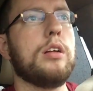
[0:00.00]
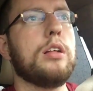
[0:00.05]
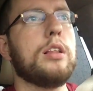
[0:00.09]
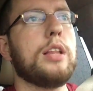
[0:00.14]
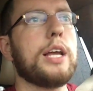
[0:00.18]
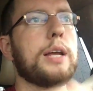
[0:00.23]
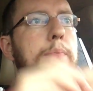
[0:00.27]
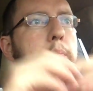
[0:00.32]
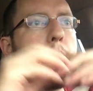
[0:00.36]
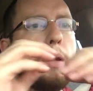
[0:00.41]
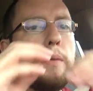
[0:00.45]

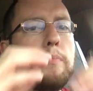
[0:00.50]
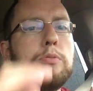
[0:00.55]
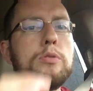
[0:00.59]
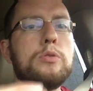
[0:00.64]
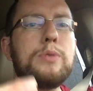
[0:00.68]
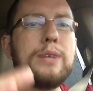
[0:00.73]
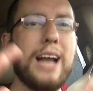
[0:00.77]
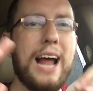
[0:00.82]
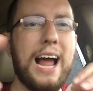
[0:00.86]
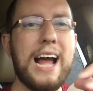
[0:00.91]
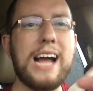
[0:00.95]
Like people
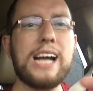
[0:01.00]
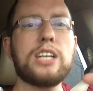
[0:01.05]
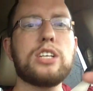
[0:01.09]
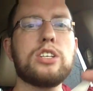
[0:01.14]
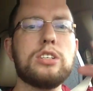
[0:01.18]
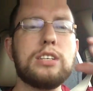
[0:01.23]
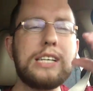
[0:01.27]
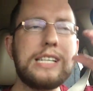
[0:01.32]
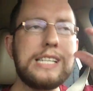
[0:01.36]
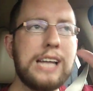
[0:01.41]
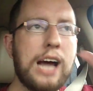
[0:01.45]
would
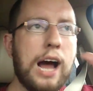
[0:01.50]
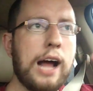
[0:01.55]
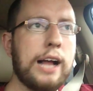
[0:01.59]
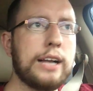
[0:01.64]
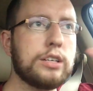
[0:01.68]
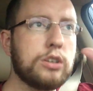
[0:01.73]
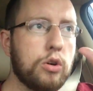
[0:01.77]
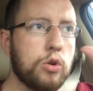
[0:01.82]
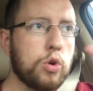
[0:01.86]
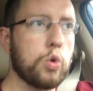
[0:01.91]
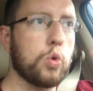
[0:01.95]
actually
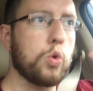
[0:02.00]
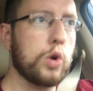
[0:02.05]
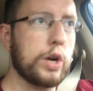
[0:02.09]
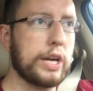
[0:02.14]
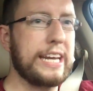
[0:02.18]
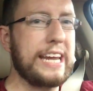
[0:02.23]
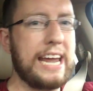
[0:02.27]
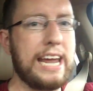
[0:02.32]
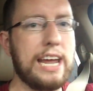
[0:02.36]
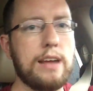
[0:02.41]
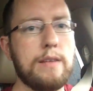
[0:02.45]
not go to a
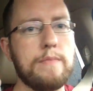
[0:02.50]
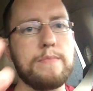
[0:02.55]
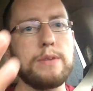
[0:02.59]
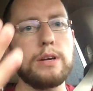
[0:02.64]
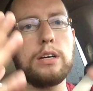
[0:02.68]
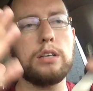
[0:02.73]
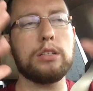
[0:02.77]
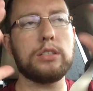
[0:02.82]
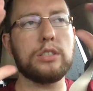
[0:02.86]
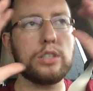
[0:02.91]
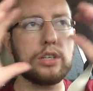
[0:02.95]
game
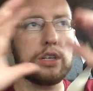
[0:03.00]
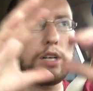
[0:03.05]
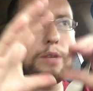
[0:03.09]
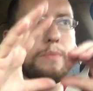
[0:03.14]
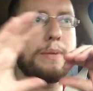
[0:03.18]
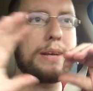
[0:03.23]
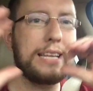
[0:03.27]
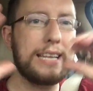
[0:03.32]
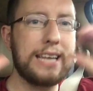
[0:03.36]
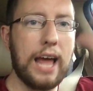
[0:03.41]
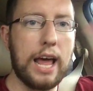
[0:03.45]
because there could
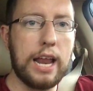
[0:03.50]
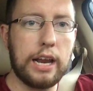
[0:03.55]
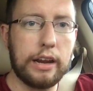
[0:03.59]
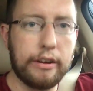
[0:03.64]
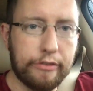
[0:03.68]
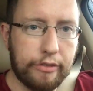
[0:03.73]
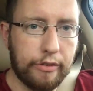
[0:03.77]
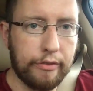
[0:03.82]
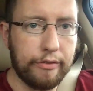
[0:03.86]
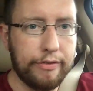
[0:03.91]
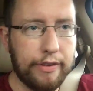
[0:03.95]
be
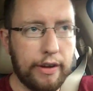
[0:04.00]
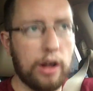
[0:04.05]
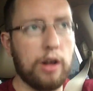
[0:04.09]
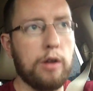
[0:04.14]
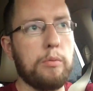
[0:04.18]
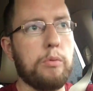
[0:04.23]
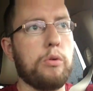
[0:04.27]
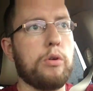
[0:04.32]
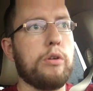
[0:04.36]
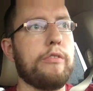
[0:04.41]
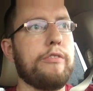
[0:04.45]
netting from
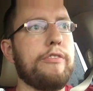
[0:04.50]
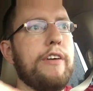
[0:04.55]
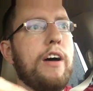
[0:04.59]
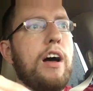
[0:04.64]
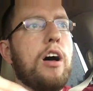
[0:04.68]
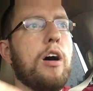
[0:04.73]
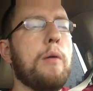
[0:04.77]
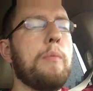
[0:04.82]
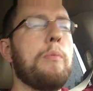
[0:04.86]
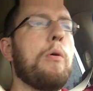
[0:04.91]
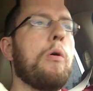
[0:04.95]
foul pole to
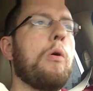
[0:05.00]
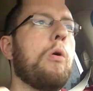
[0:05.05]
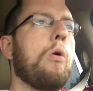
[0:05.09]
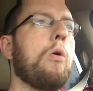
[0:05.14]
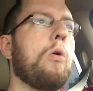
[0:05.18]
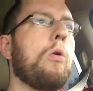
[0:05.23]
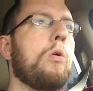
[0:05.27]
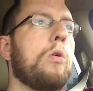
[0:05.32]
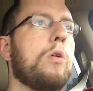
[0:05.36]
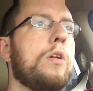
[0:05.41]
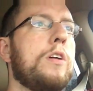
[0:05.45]
foul
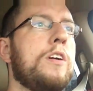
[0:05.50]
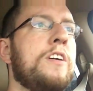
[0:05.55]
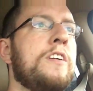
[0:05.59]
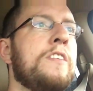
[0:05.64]
pole,